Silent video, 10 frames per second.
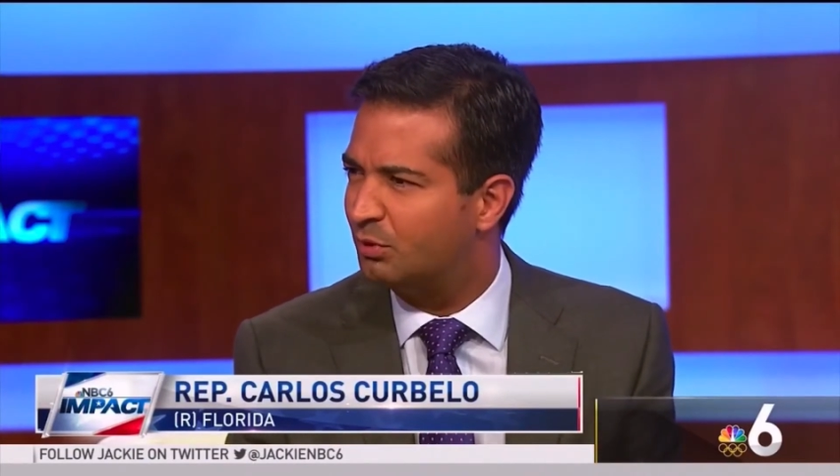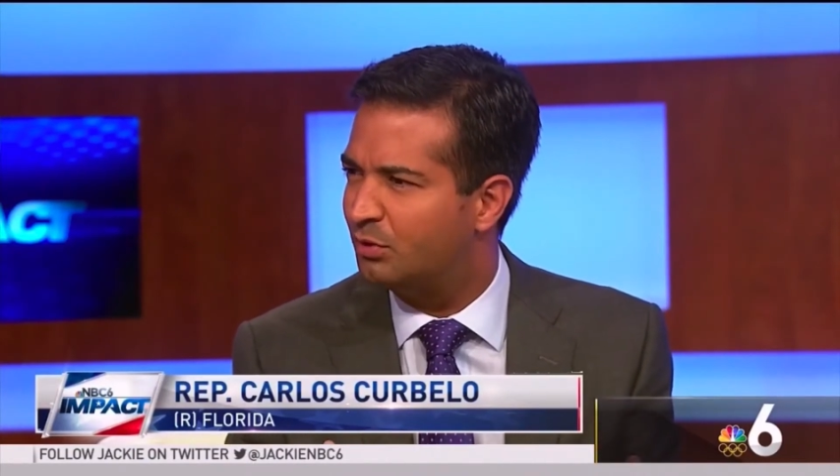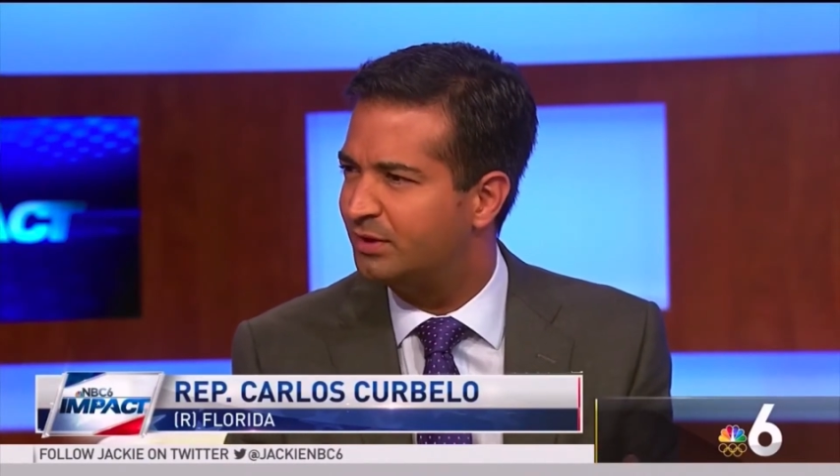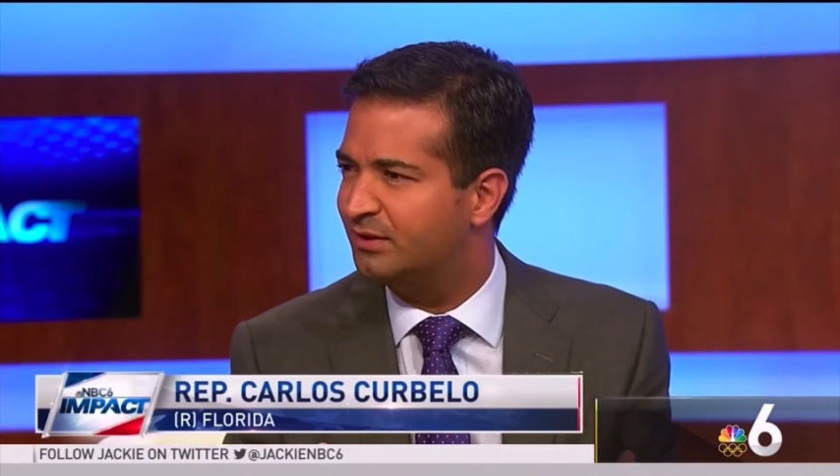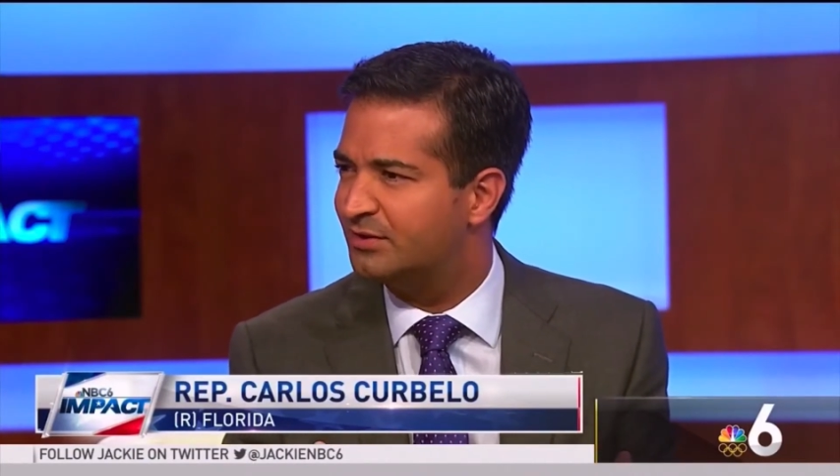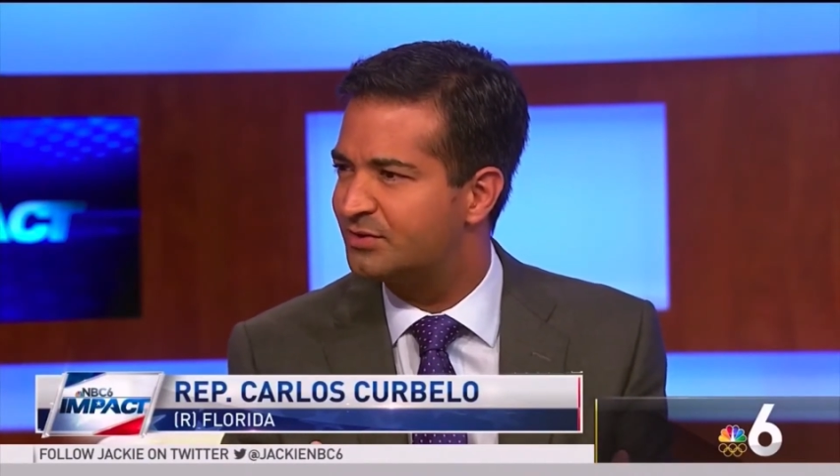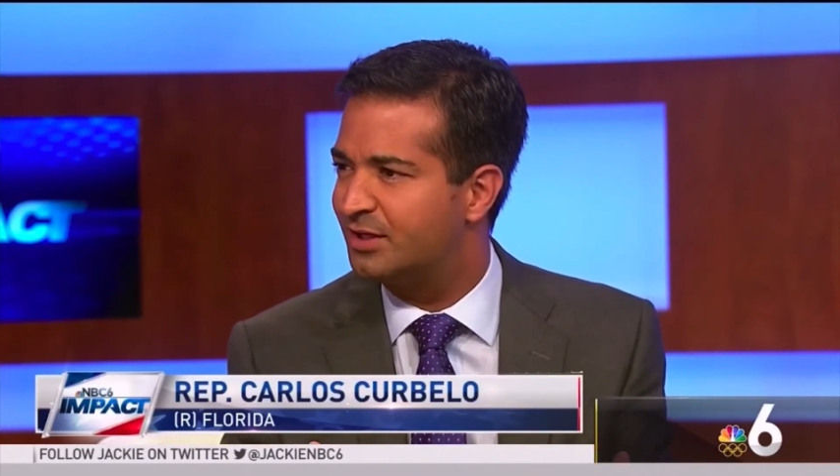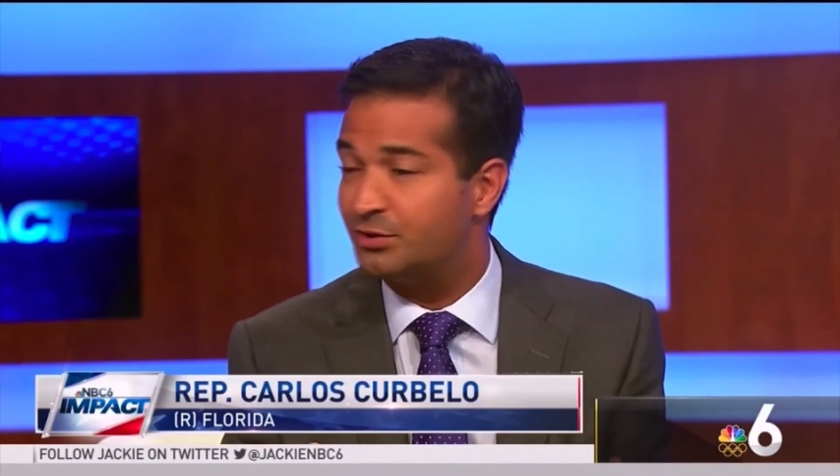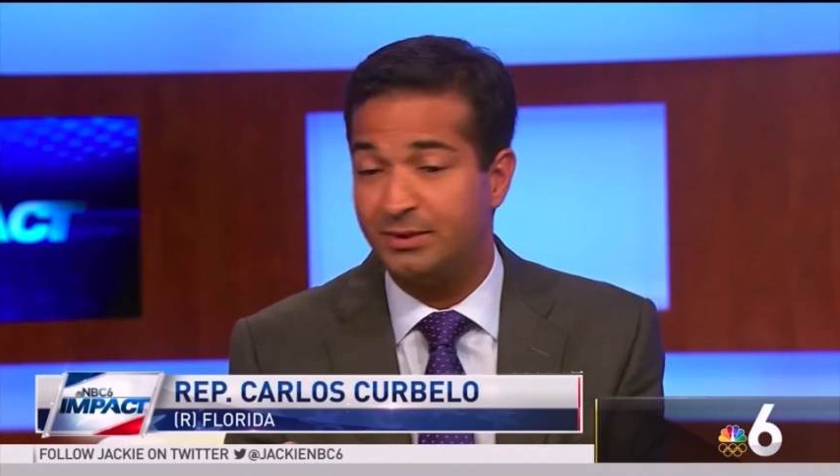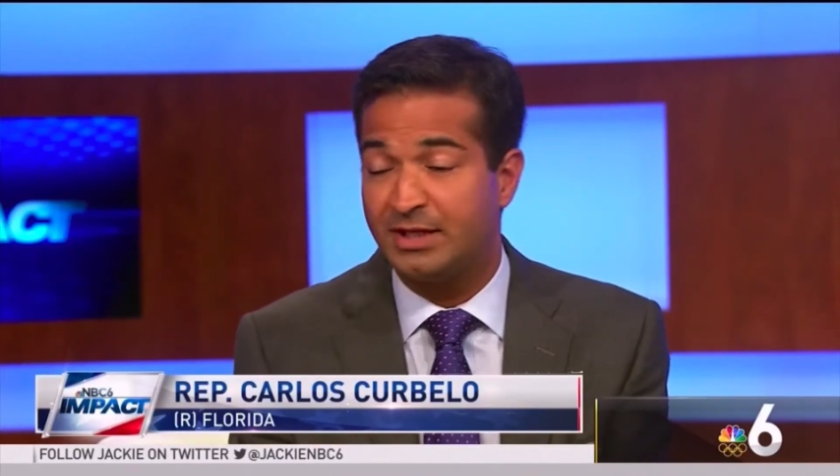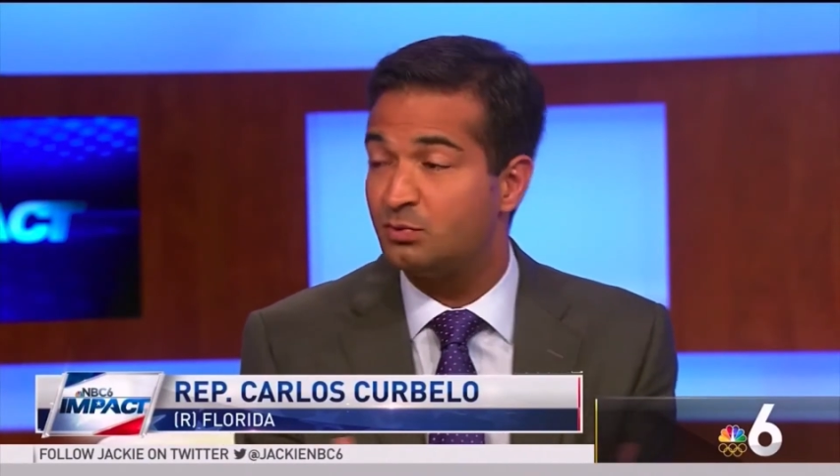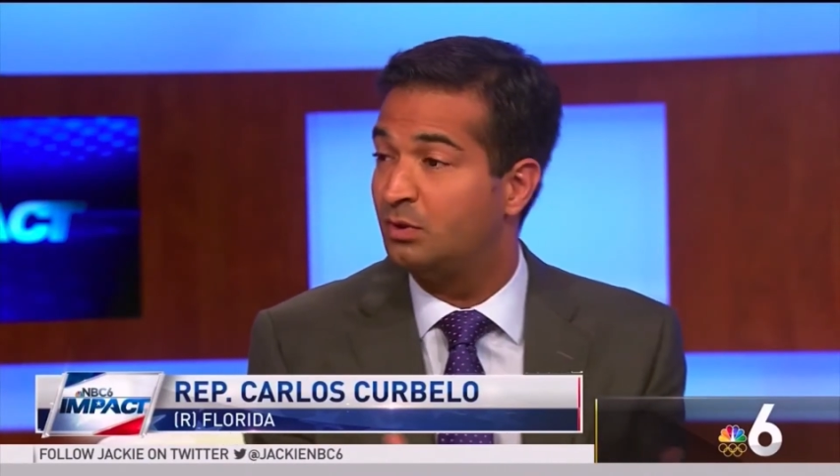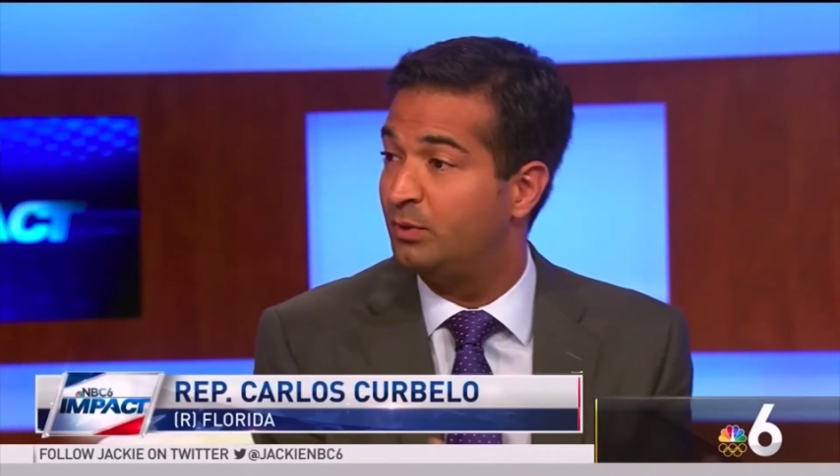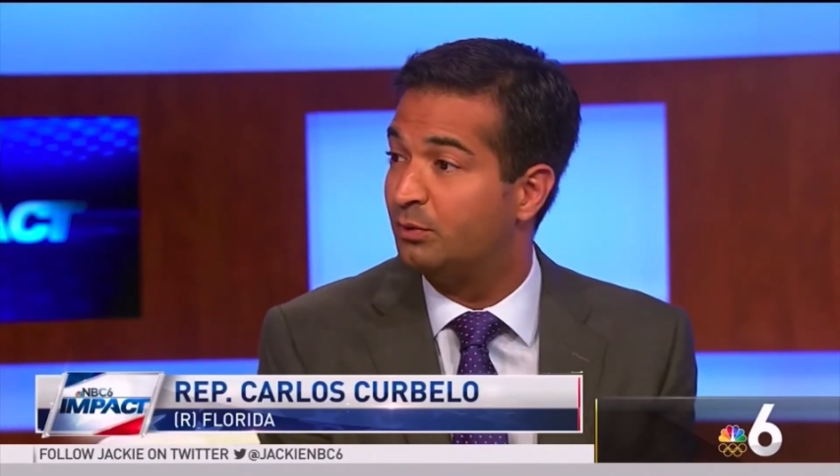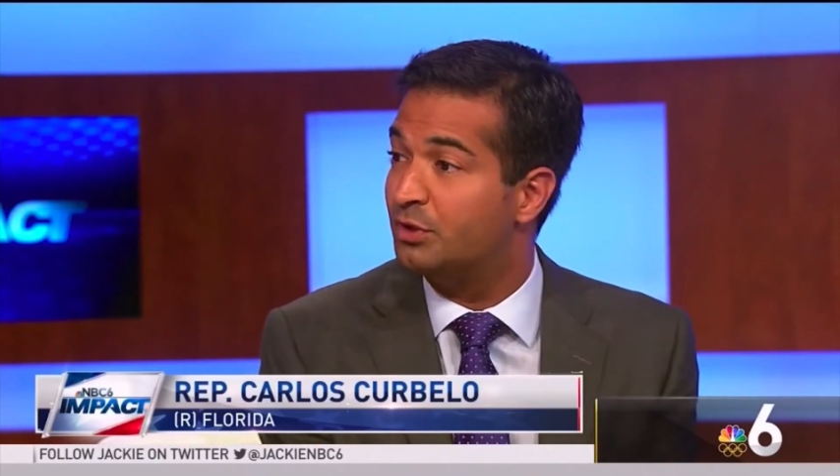growth in this country. That's
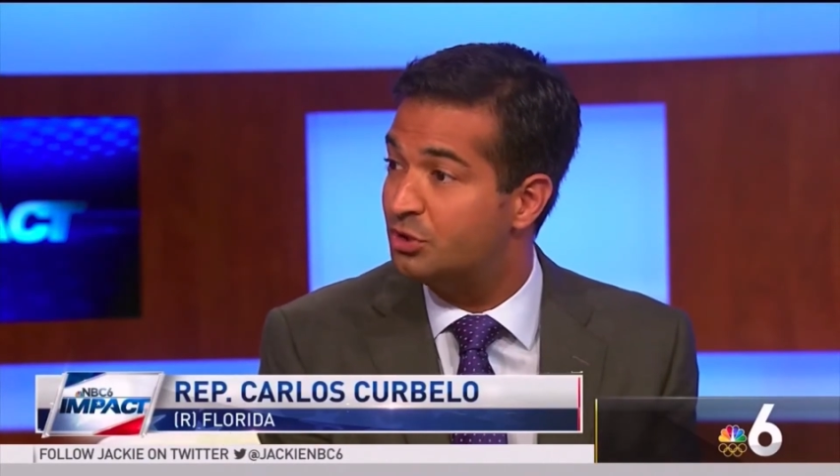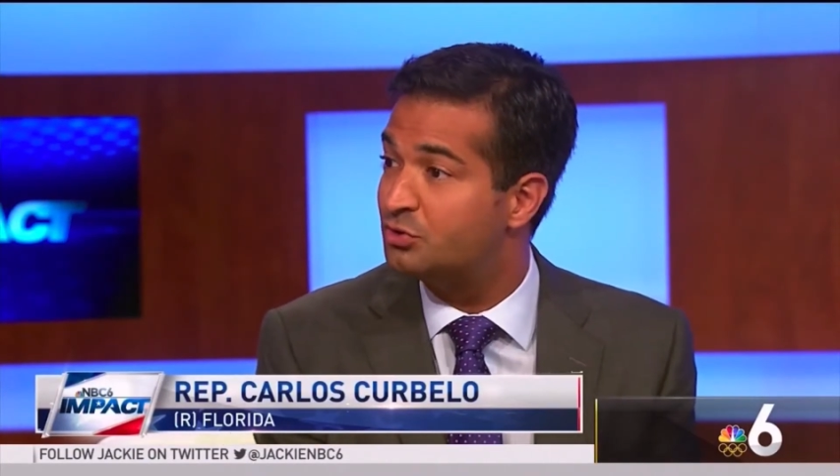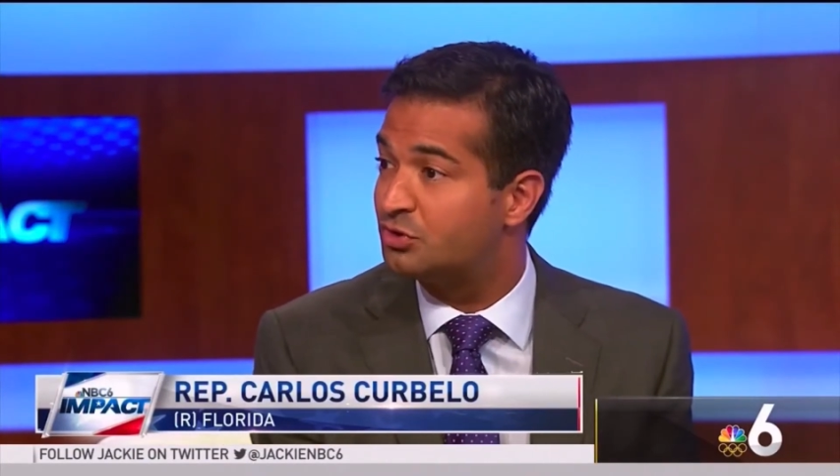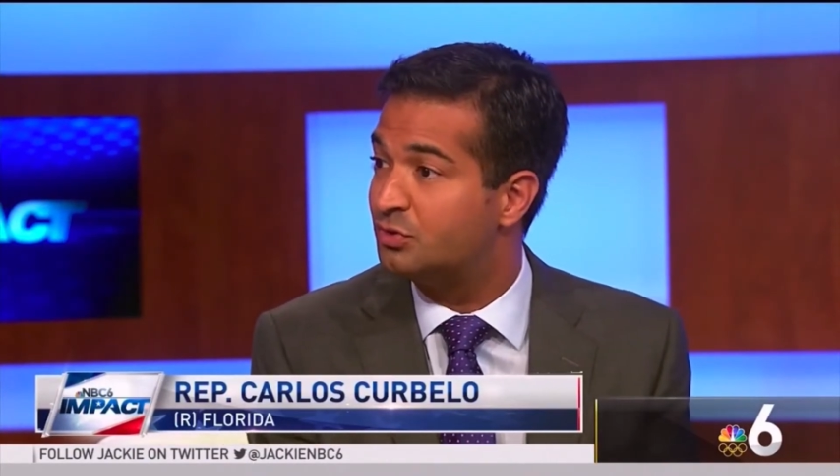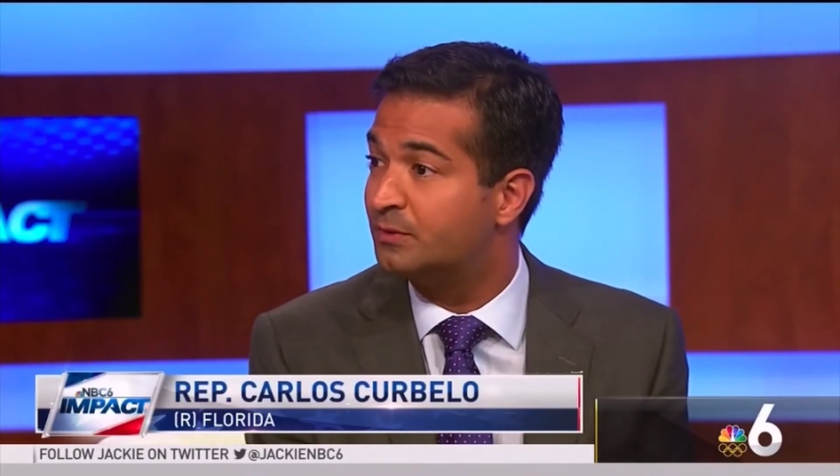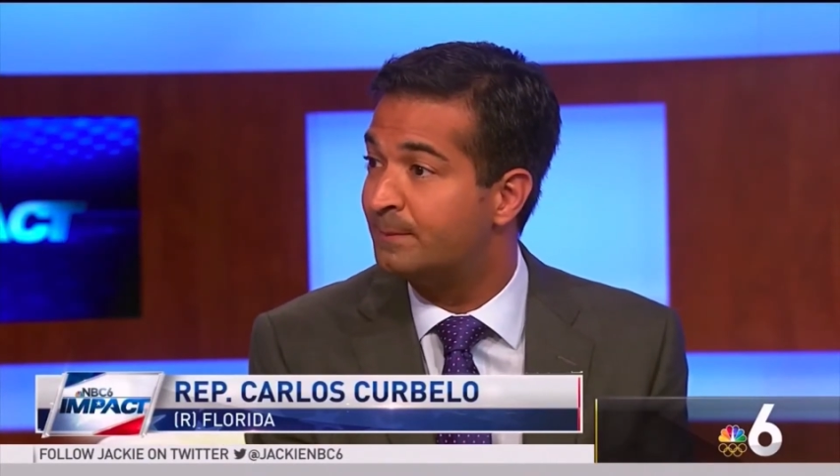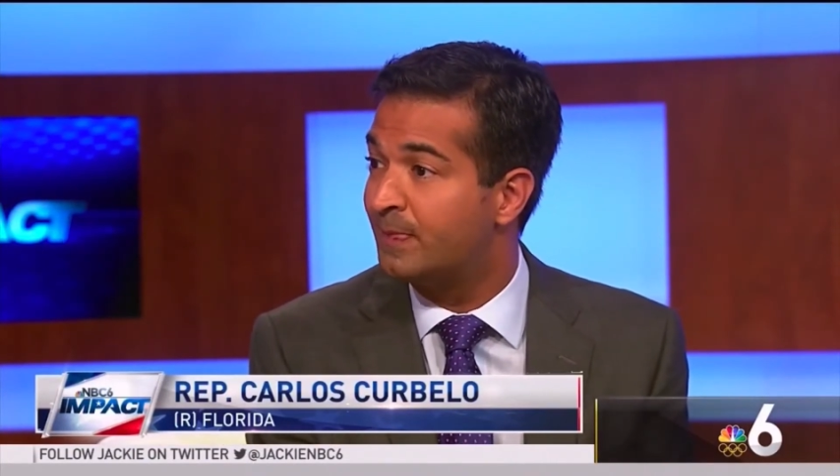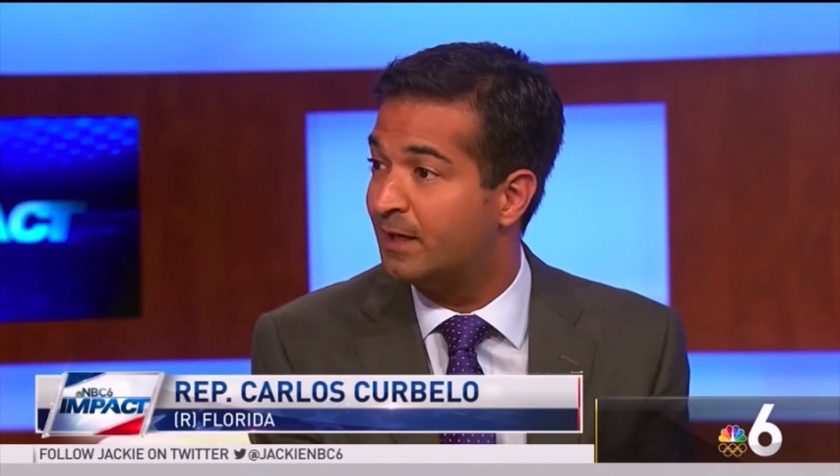what we were used to.